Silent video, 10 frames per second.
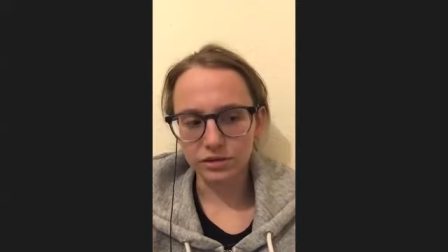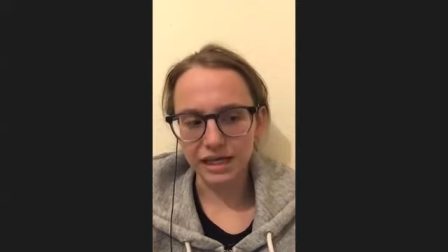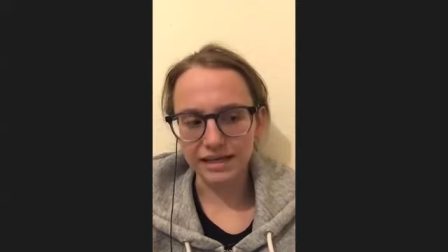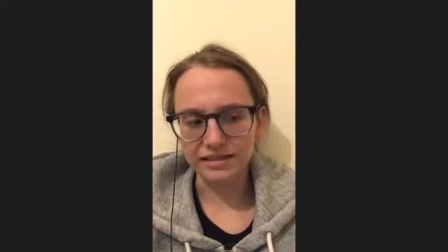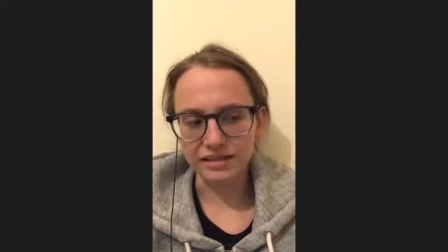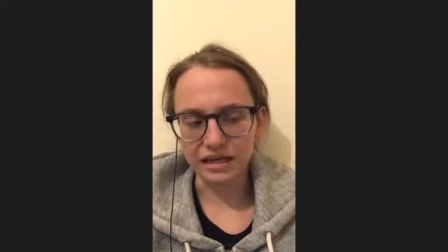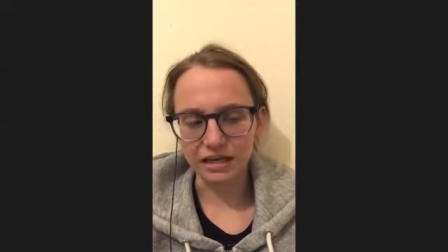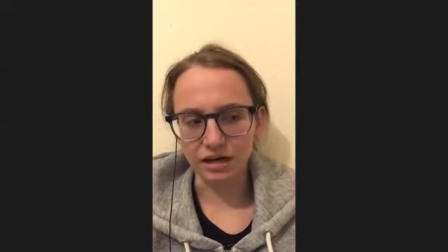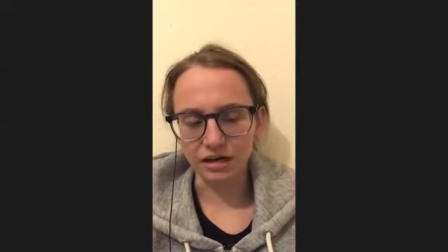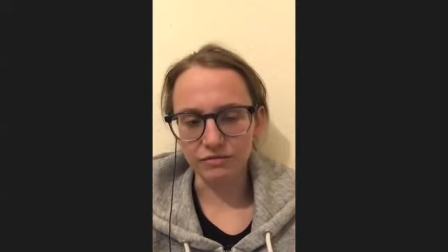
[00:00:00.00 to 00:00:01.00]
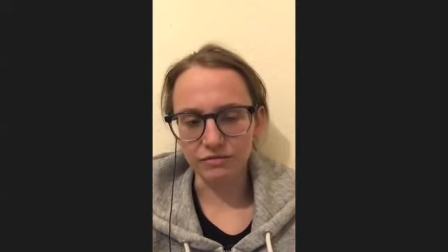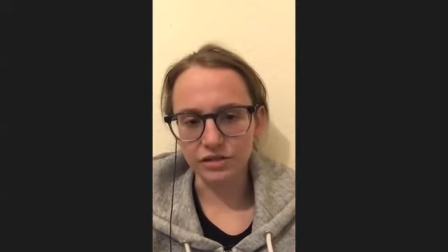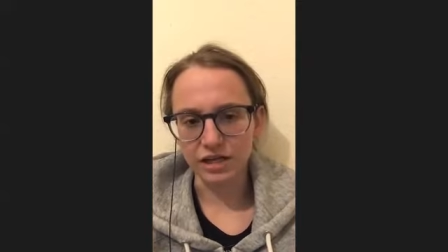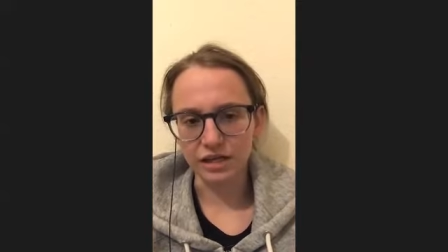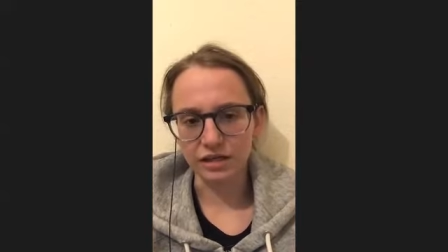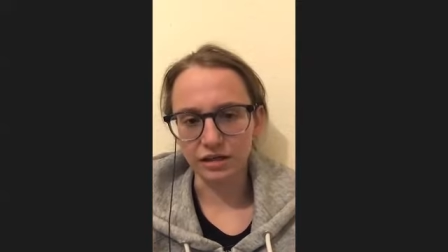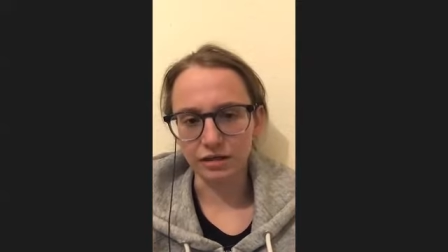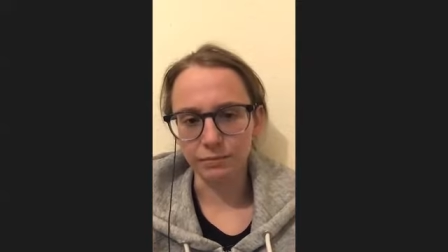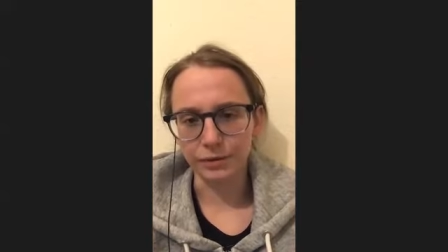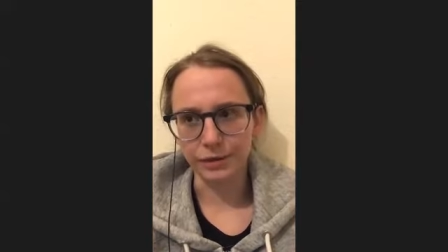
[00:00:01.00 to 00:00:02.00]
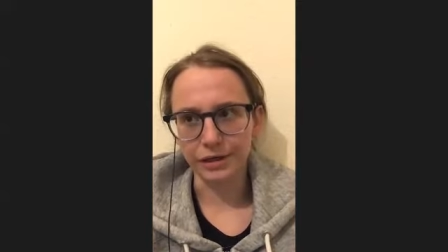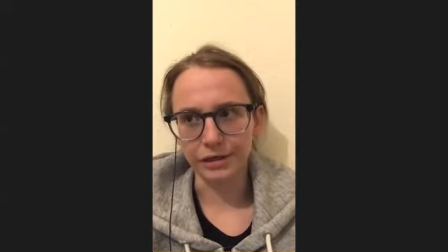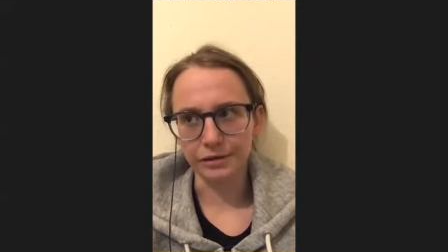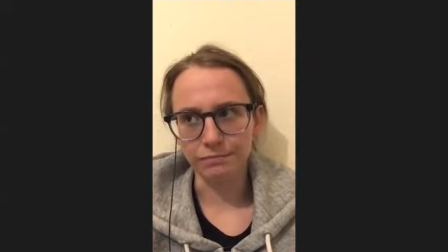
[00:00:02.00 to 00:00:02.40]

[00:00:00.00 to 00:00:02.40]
day-to-day life was taken up by